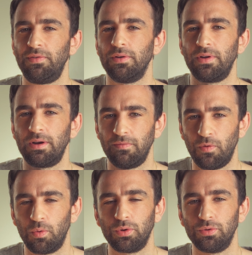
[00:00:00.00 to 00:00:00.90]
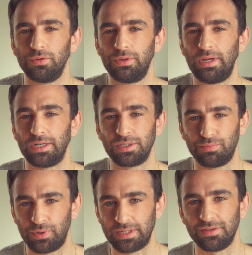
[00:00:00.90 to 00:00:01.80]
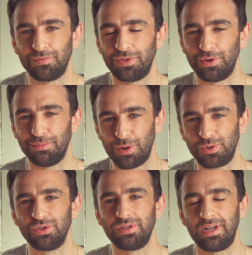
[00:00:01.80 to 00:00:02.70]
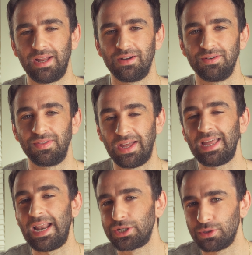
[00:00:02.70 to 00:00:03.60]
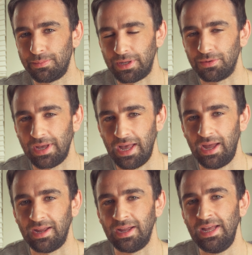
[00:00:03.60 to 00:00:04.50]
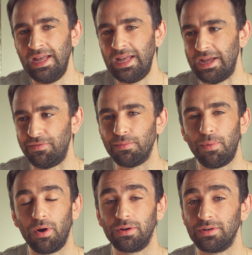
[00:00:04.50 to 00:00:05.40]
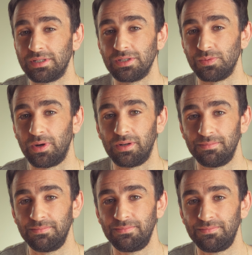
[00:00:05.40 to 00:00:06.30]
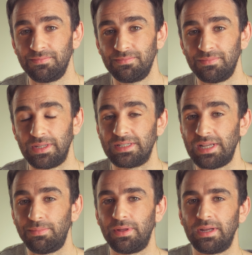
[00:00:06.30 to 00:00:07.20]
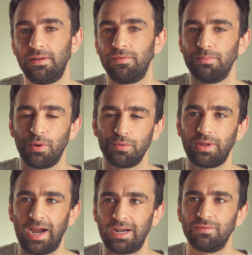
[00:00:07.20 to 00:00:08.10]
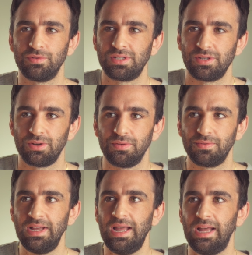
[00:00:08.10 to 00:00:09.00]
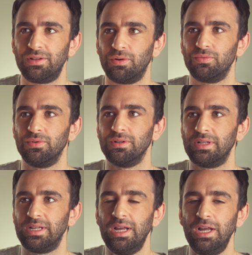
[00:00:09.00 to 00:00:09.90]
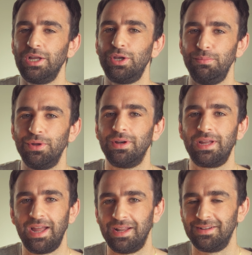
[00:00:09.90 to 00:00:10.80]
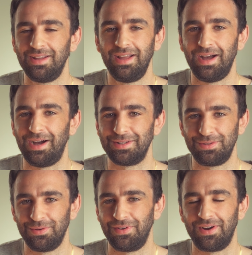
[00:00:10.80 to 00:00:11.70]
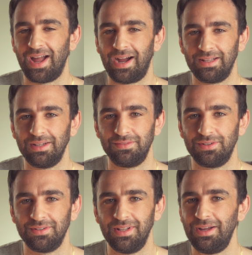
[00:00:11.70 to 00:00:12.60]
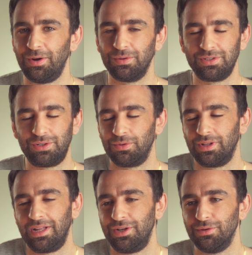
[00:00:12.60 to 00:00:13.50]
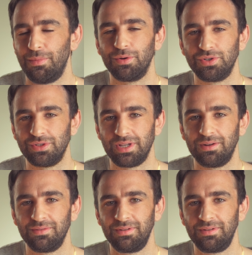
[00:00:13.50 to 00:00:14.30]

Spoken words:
you're very vocal and expressive with your emotions and anger, that can actually be okay if your partner is as well. And the same thing if you're both kind of reserved and don't really communicate to a very high level or don't let your emotions out.